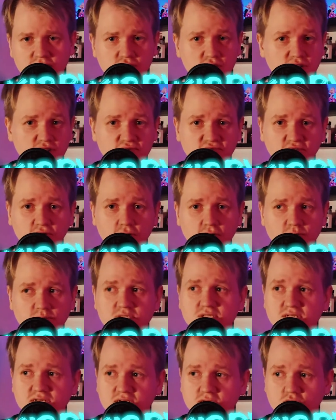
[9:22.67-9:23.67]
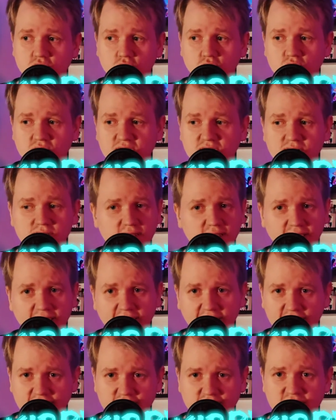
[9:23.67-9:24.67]
transforms into a wheel
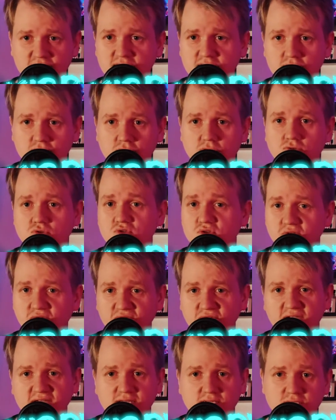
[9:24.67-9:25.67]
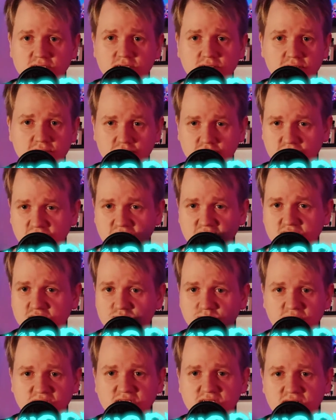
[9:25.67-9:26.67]
and he goes fast. That is
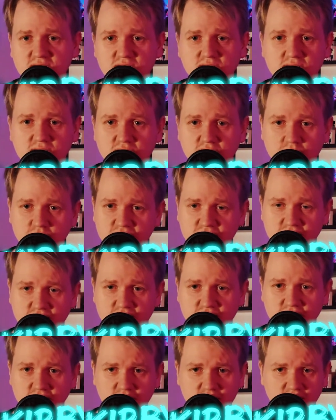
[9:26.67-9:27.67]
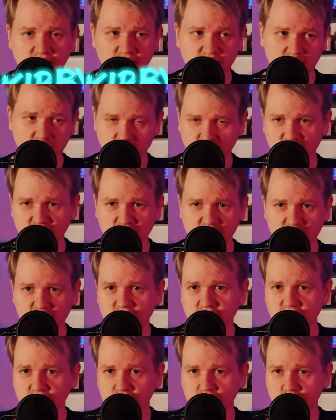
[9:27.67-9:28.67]
basically the ability. I don't think
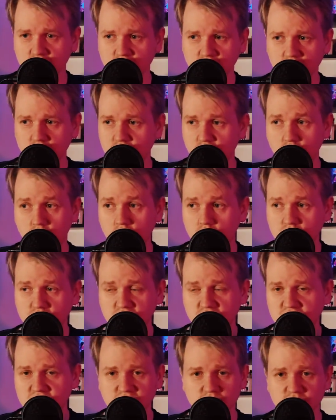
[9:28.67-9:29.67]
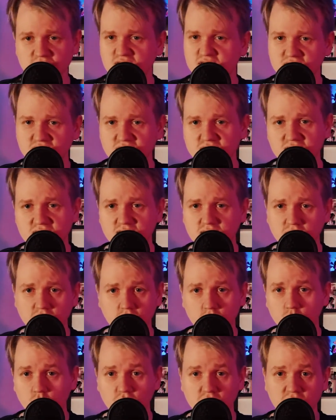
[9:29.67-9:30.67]
he or this ability
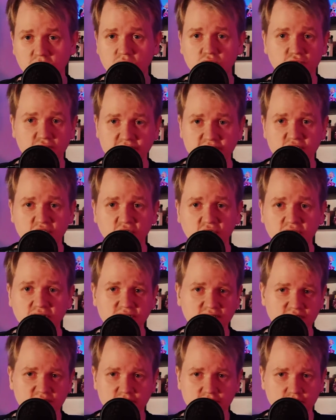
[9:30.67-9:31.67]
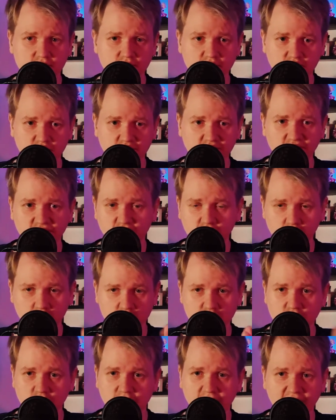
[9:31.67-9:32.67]
will return in
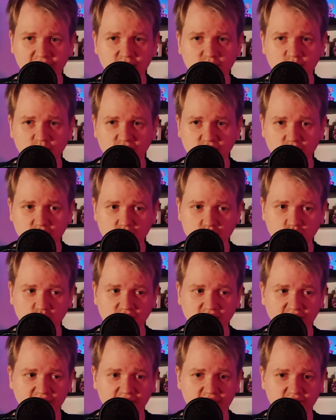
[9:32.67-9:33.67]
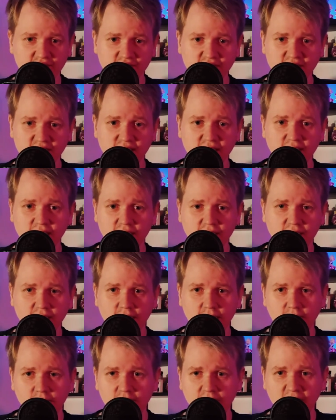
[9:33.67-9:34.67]
Forgotten Land because we have the
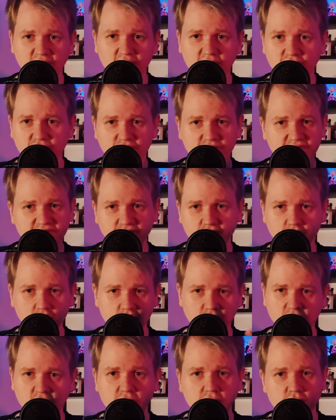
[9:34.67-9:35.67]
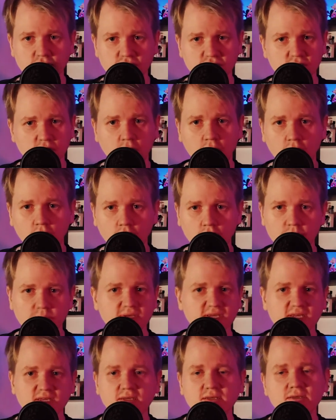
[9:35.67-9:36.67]
mouthful mode
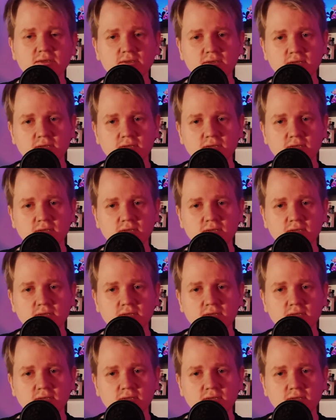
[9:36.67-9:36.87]
Kirby